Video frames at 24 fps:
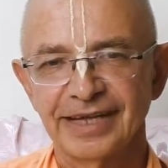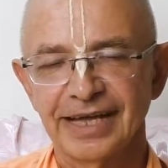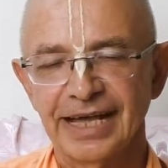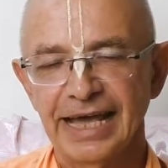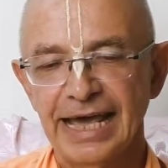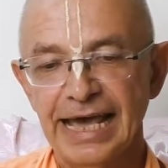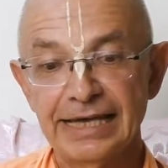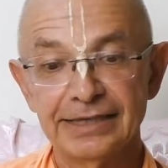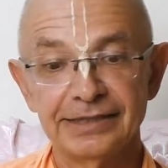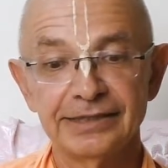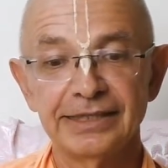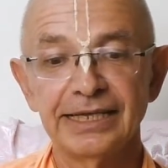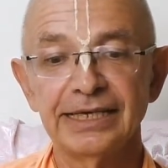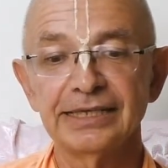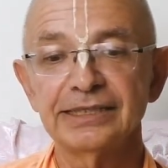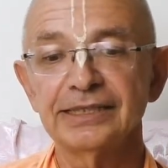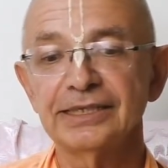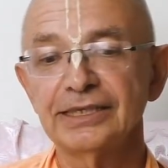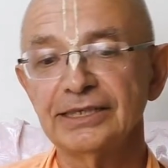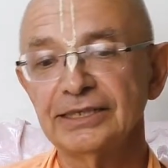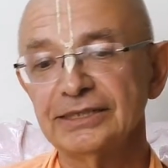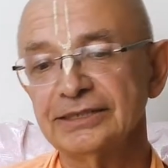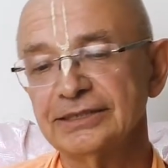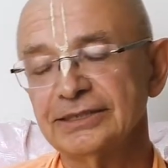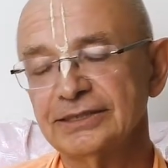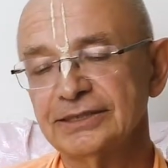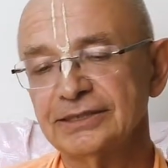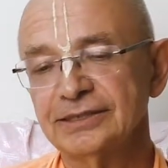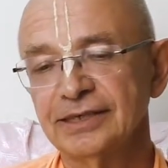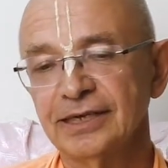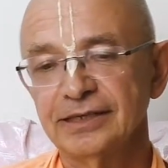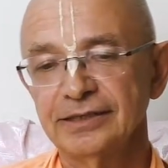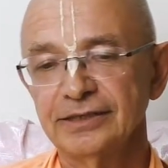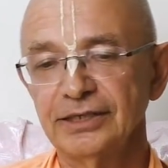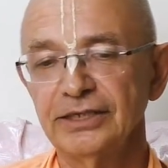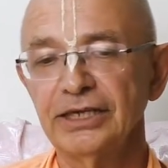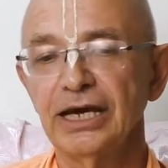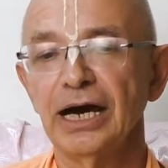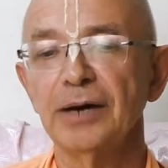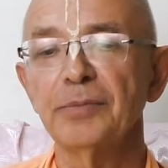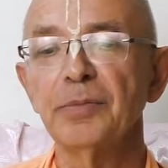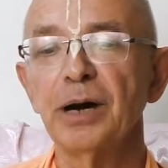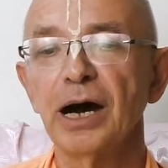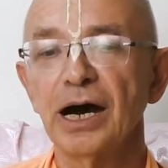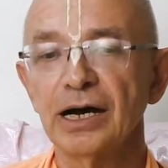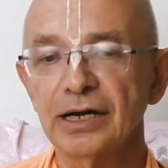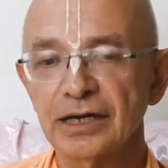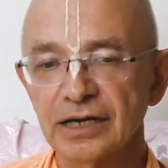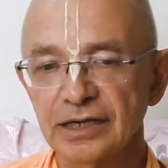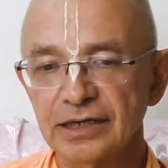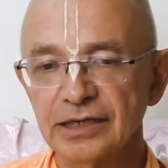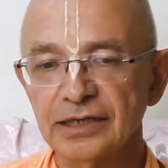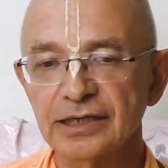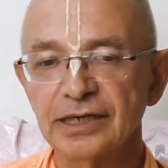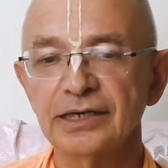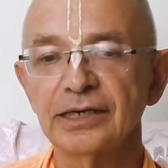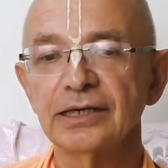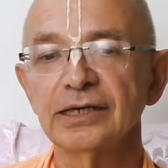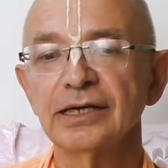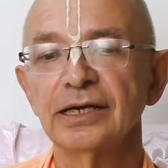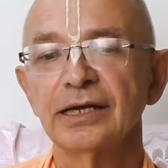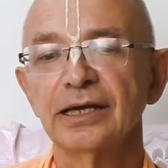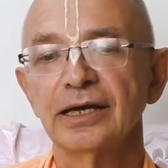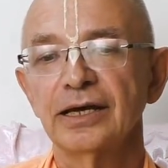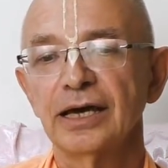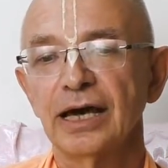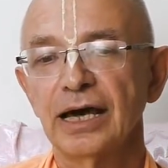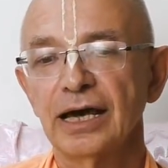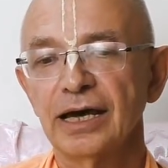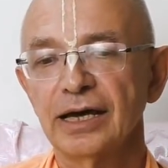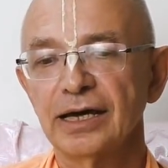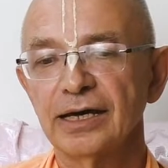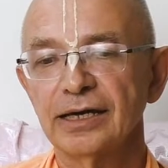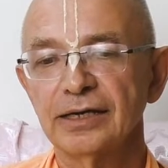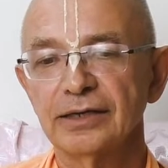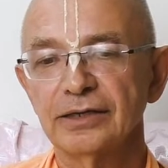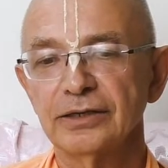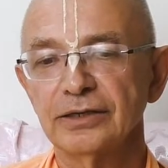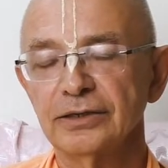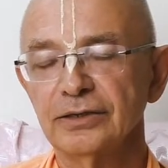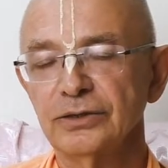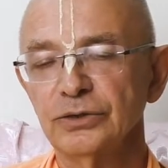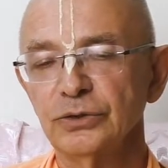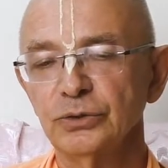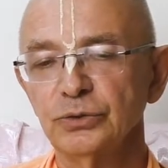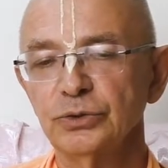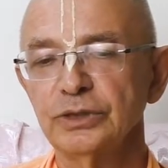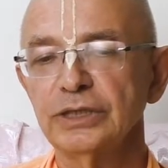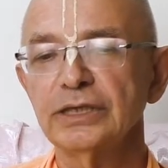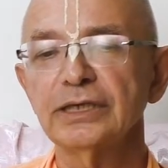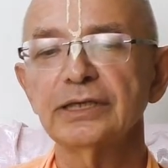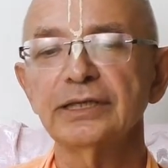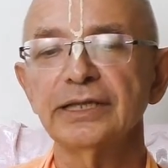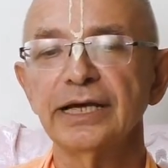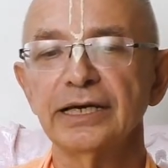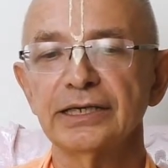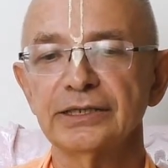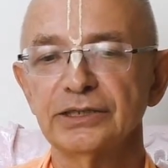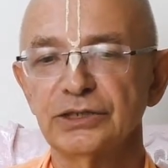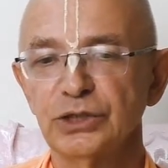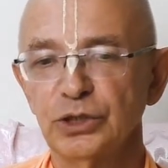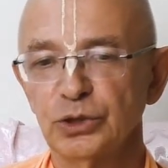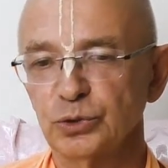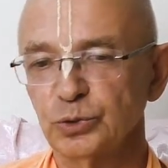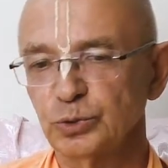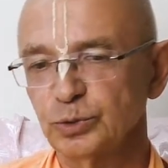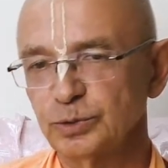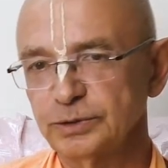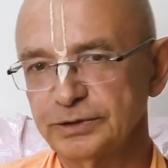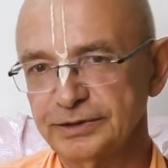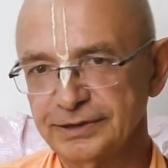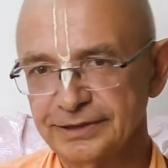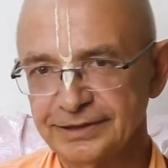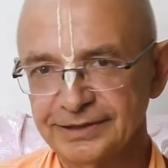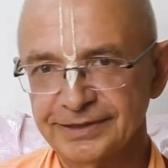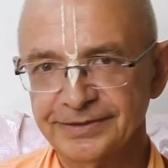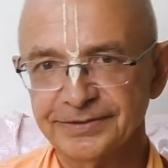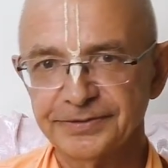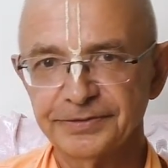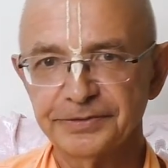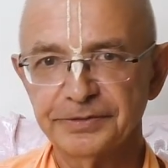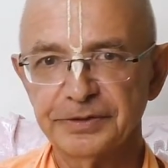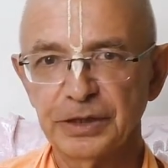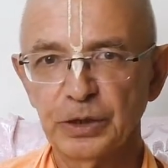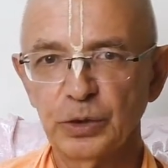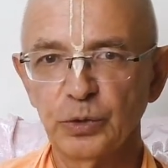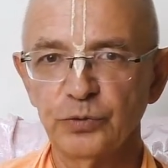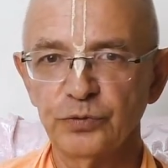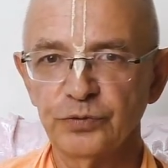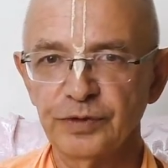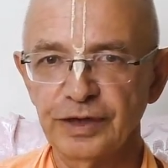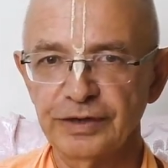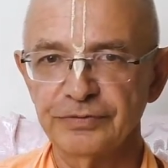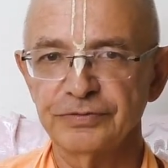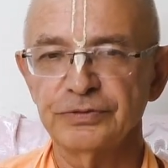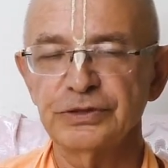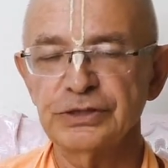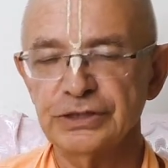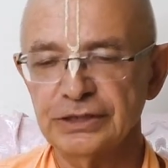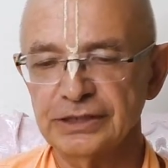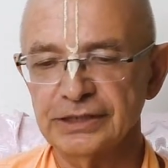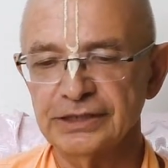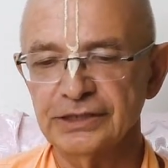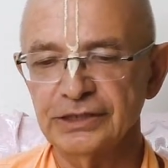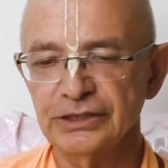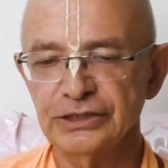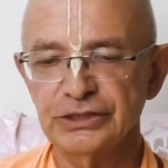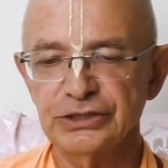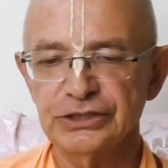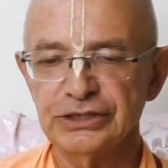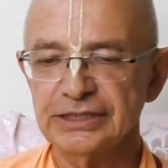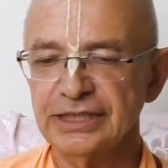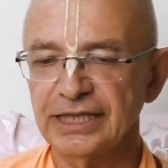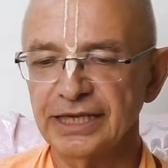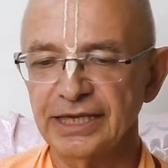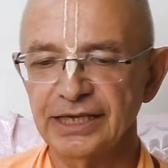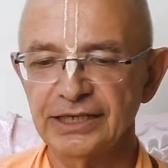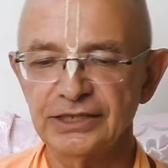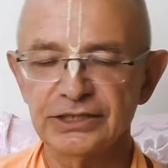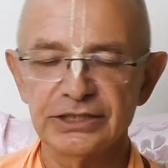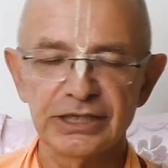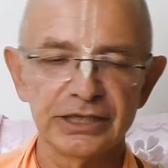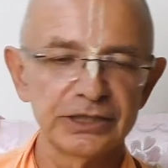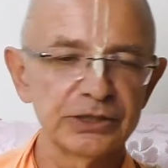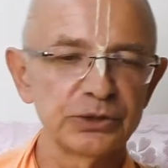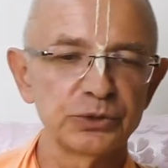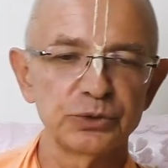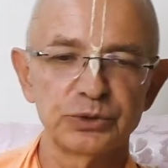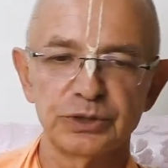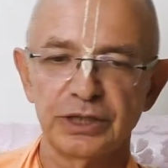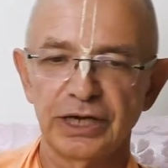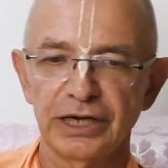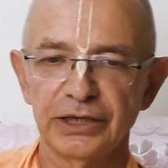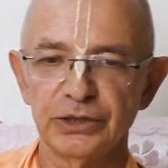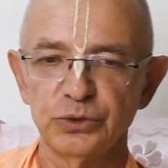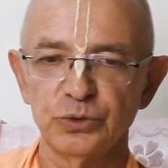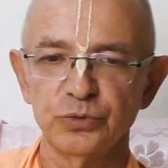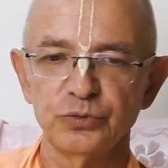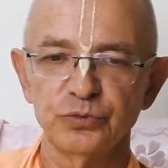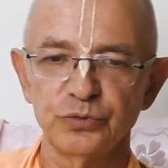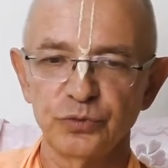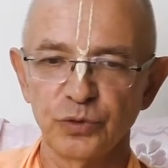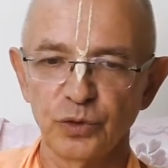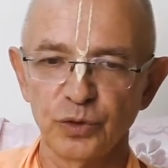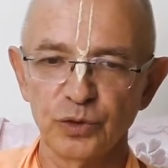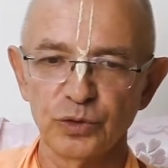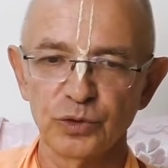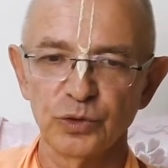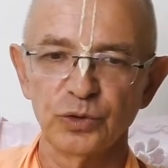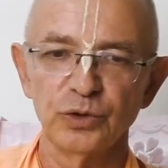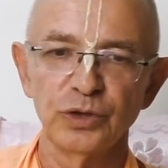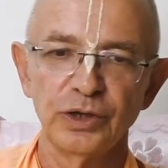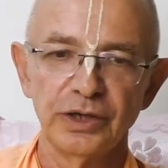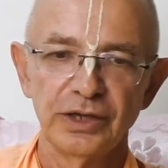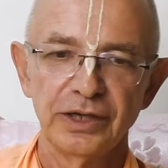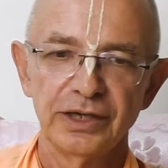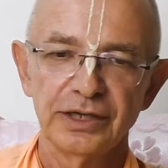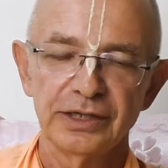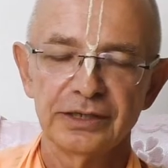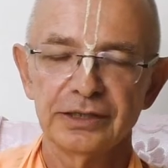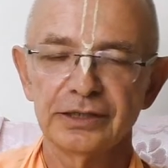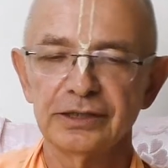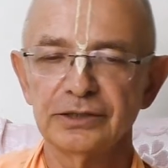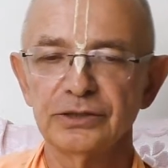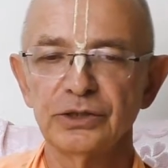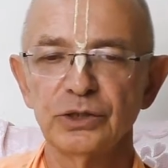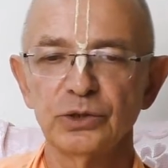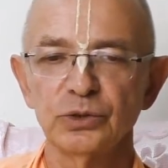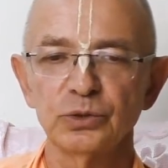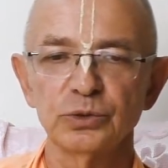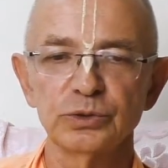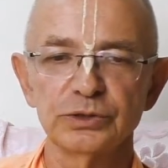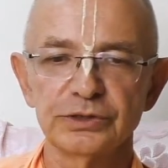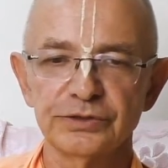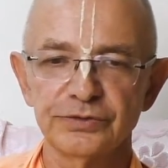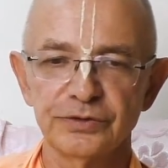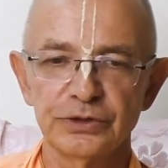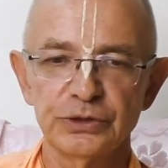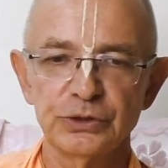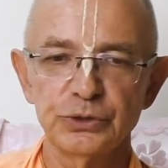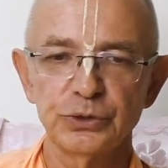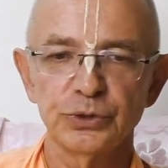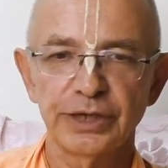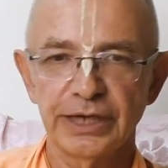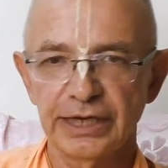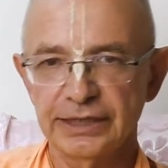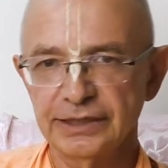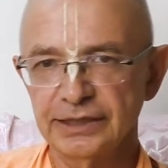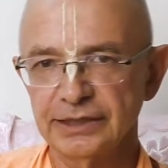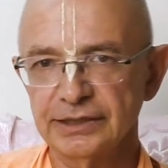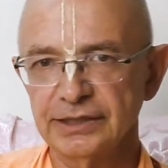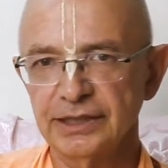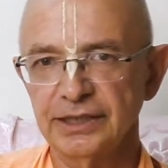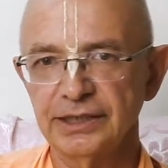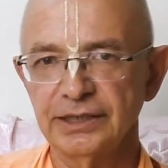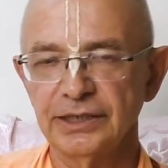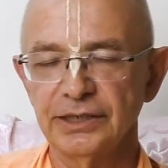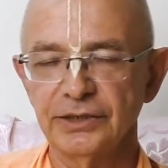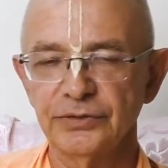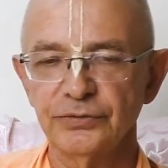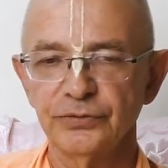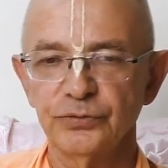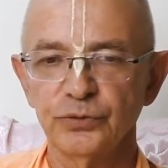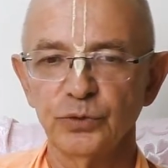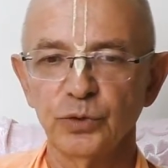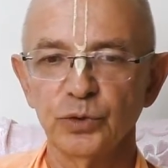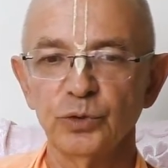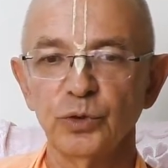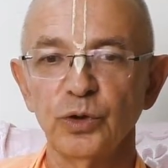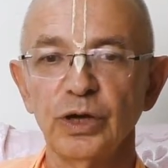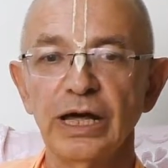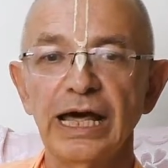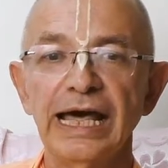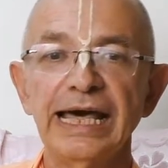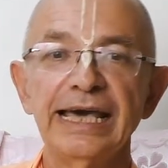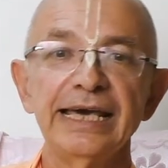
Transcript: And that is niyama-agraha, you neglect the rules of each stage and you try to follow the rules which you cannot really follow.